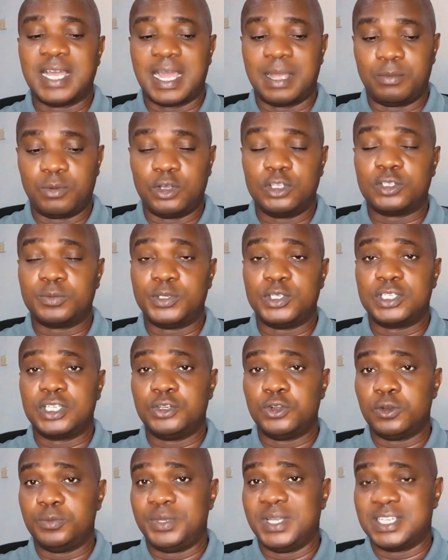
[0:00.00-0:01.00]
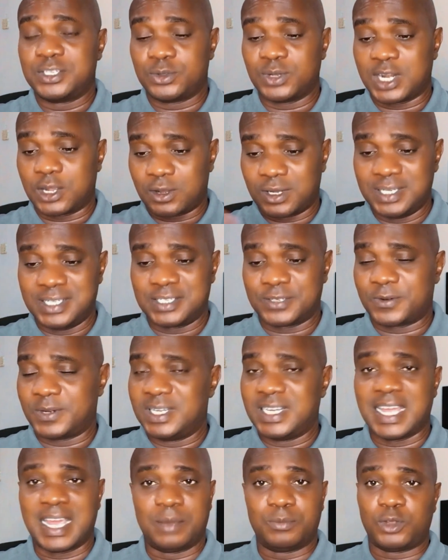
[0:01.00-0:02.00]
I'm going to be using OBS to record the
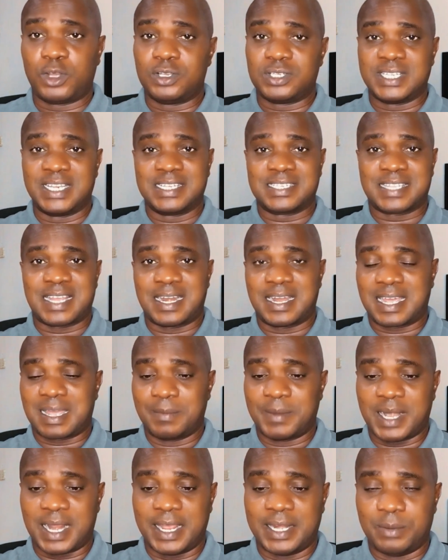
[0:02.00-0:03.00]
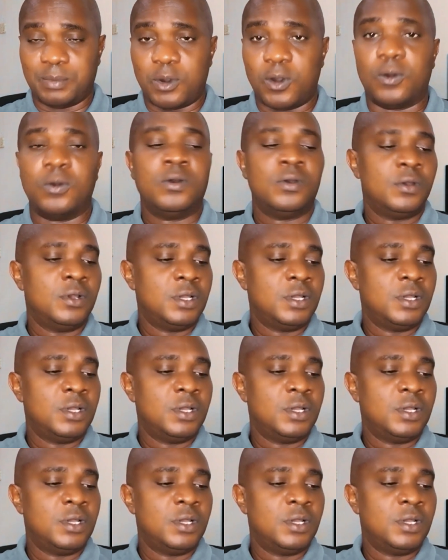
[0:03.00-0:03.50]
screen. I'm not using external camera anymore.